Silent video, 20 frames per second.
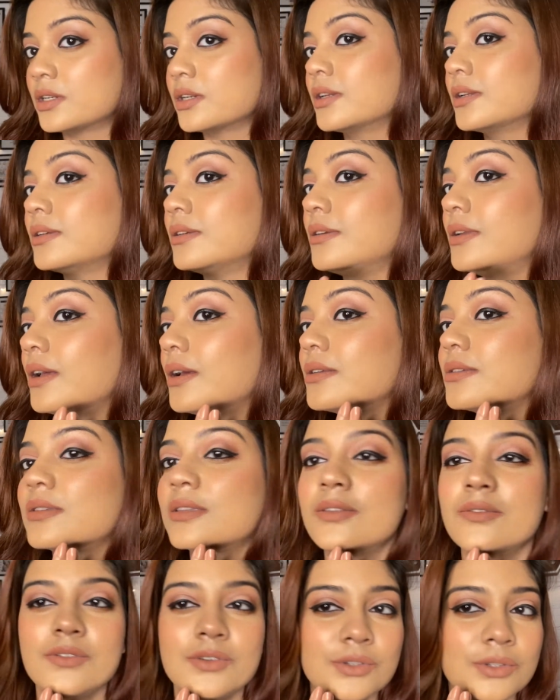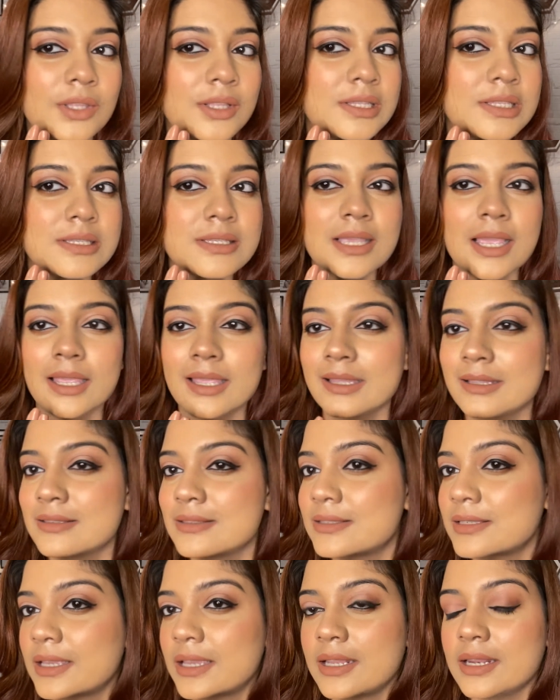It does give you that second
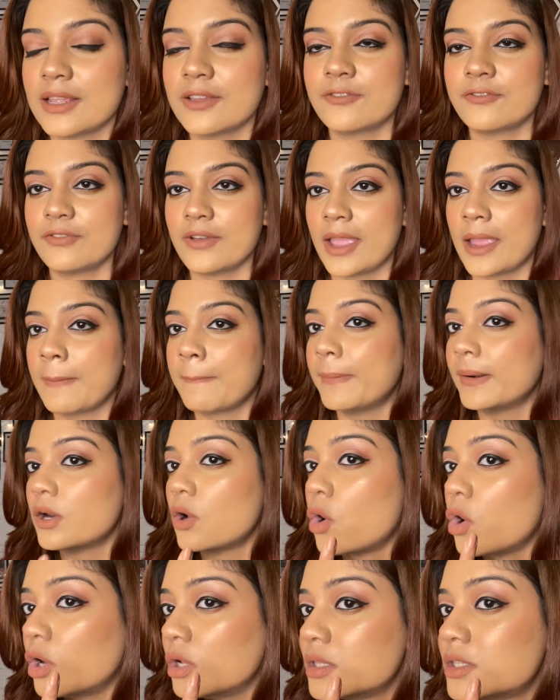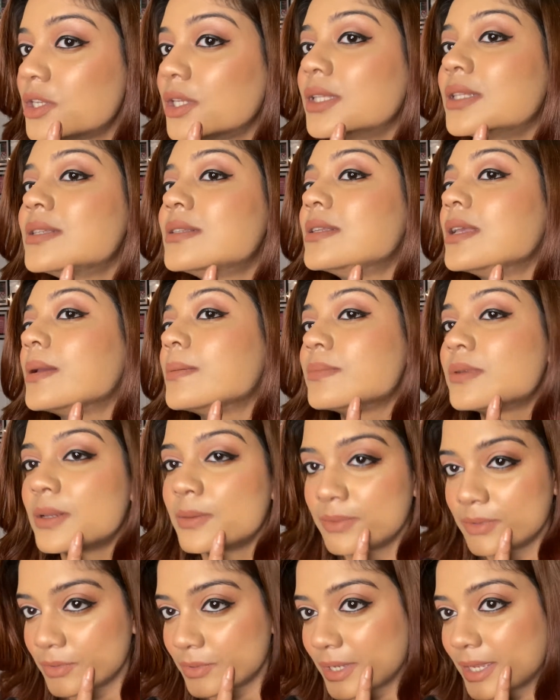skin effect, but also at the same time
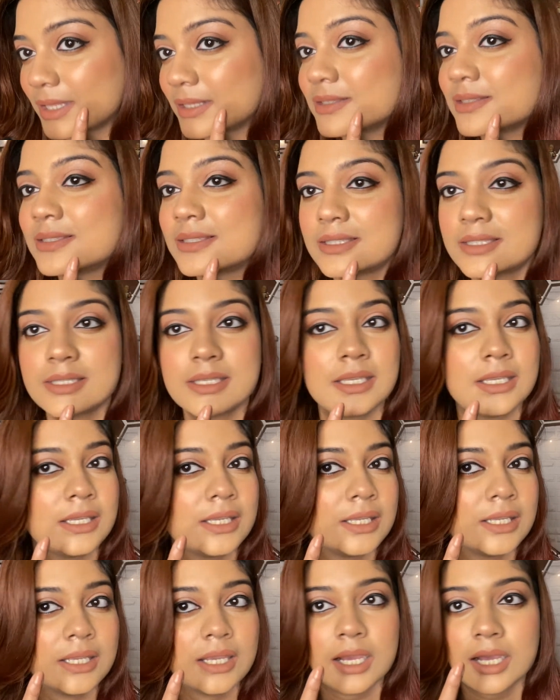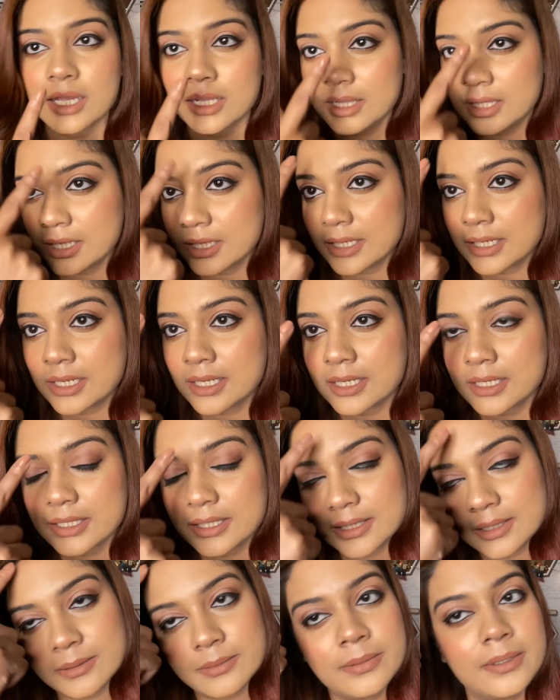you can see a
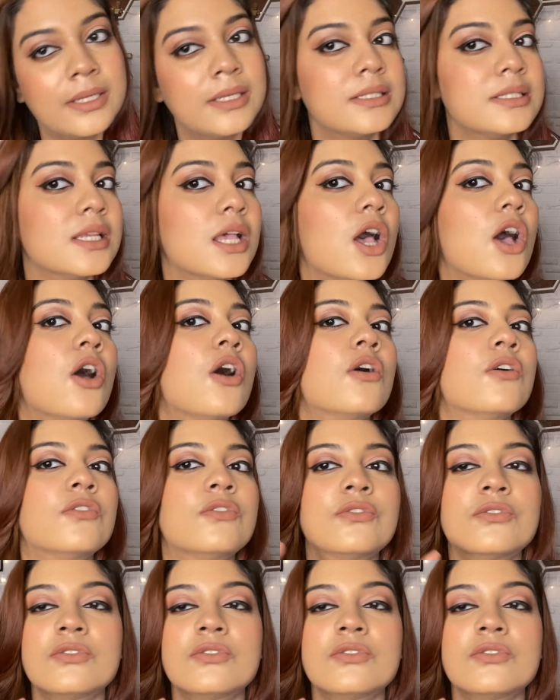little bit of